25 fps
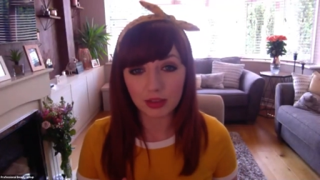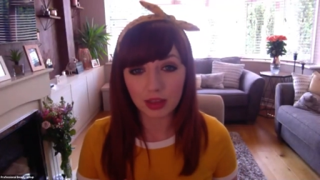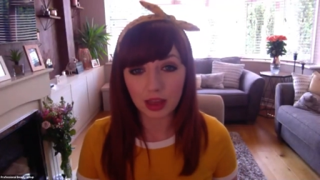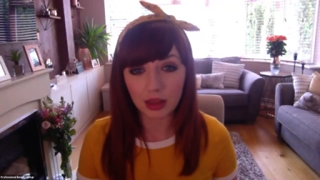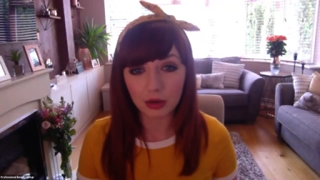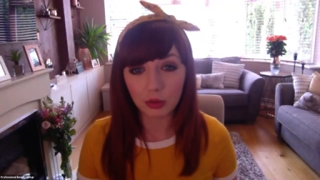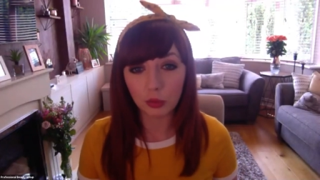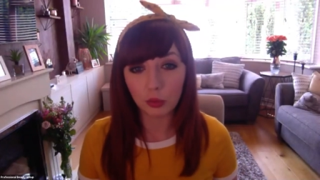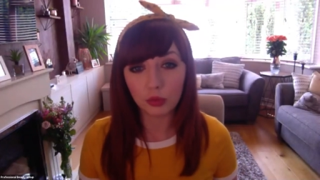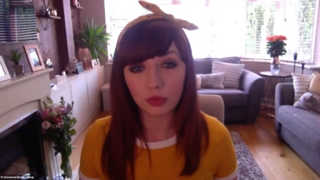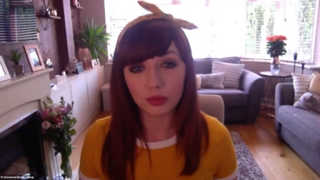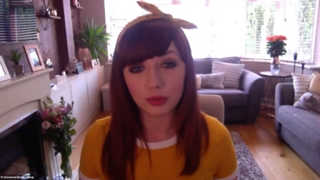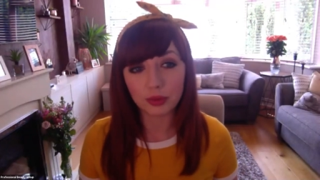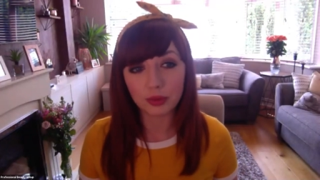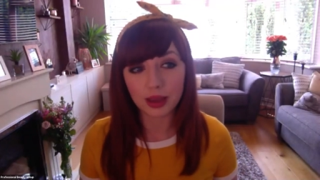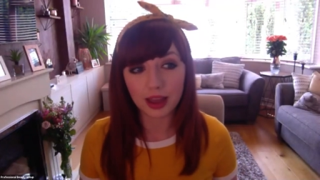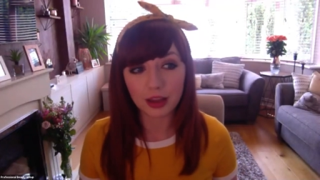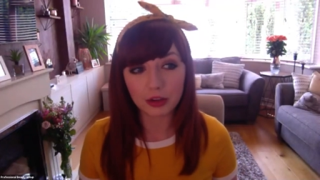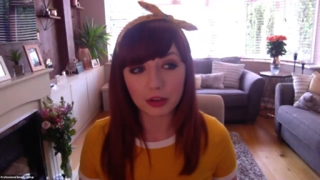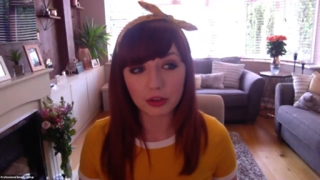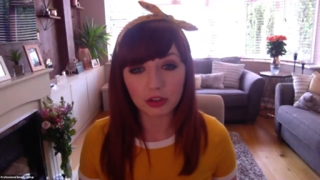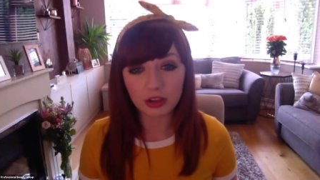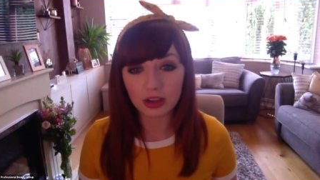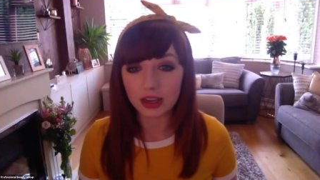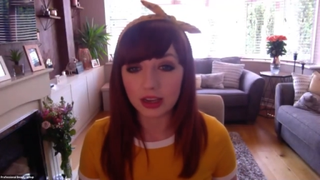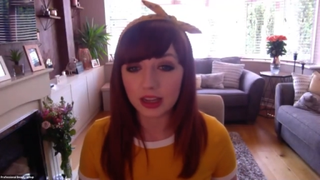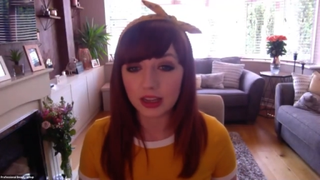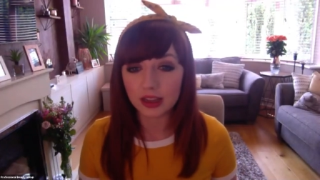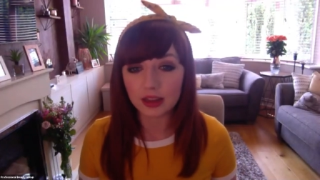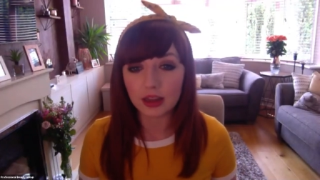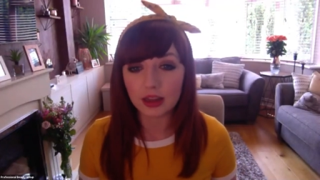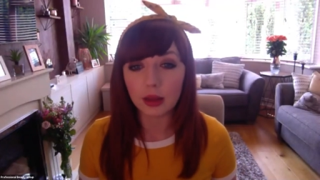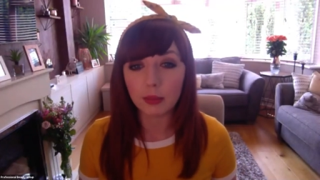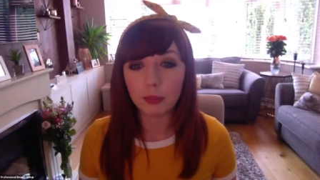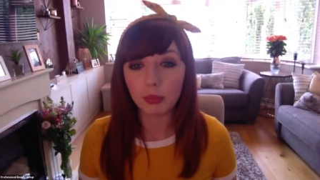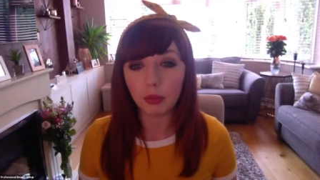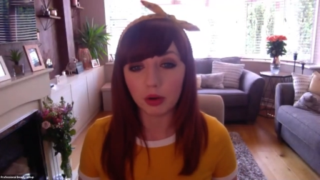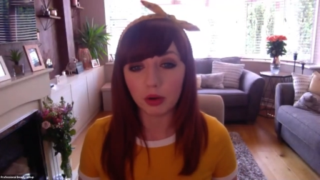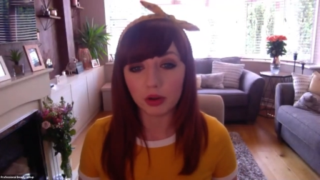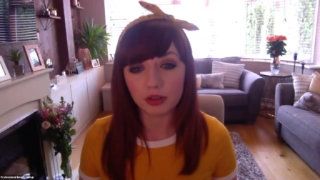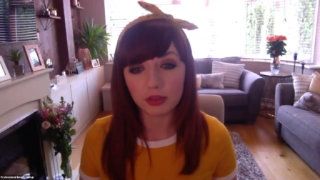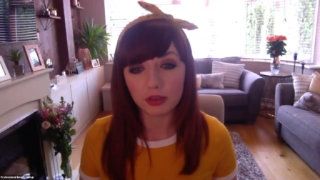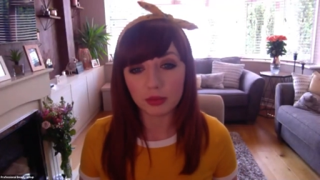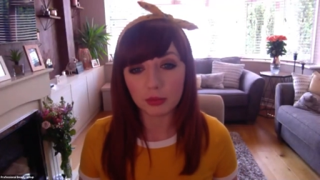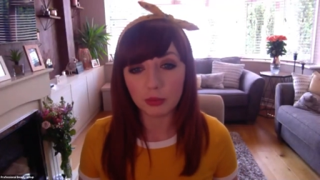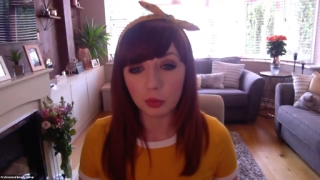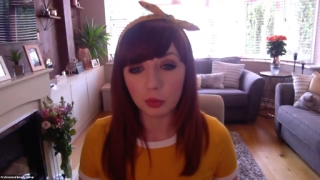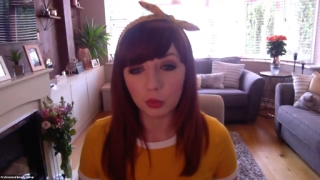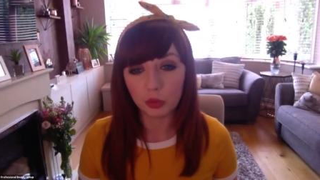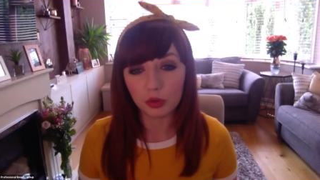and also actually in their bricks
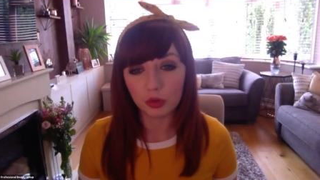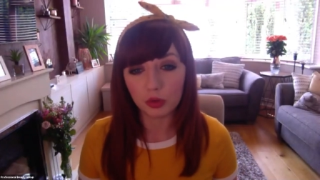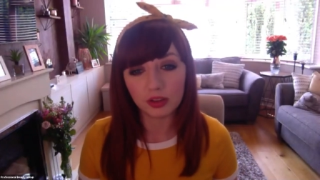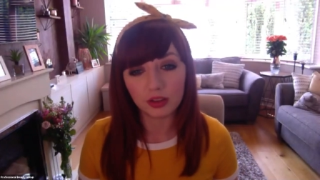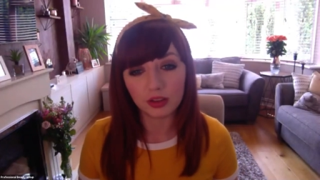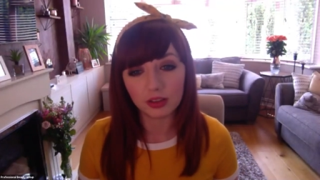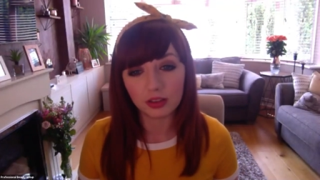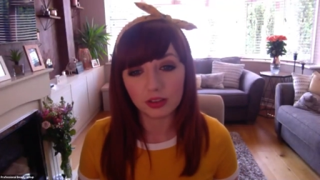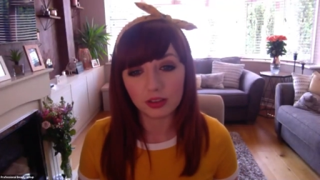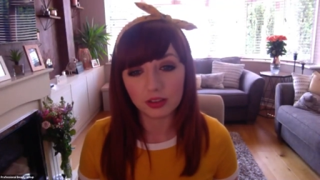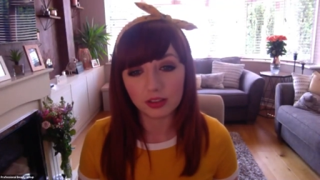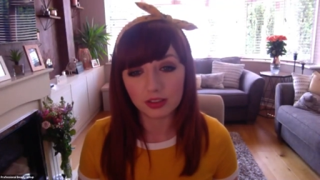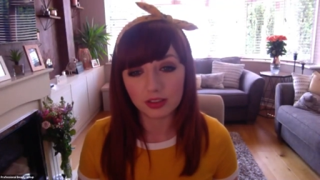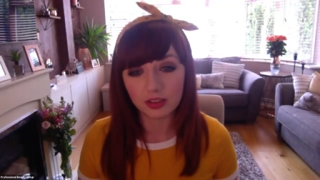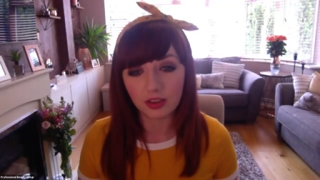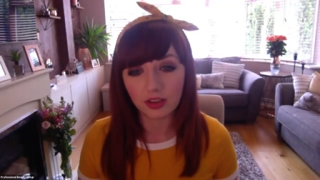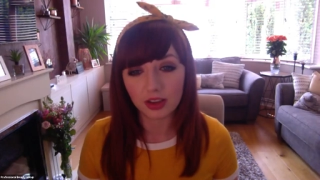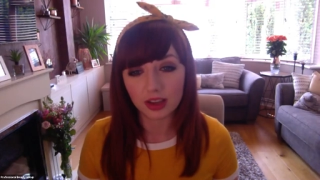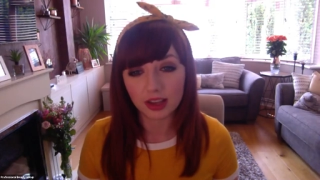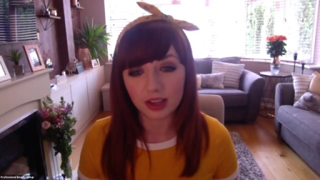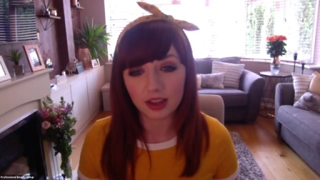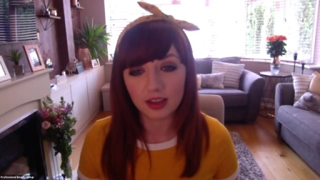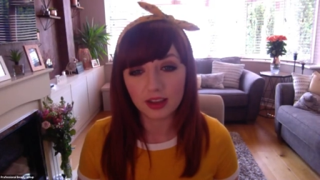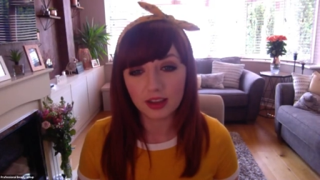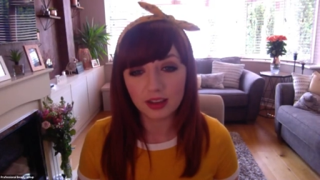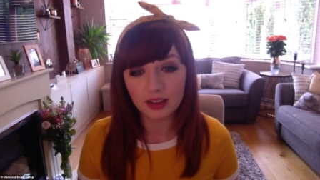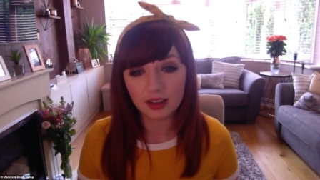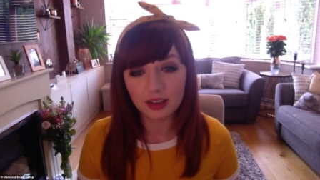and mortar site?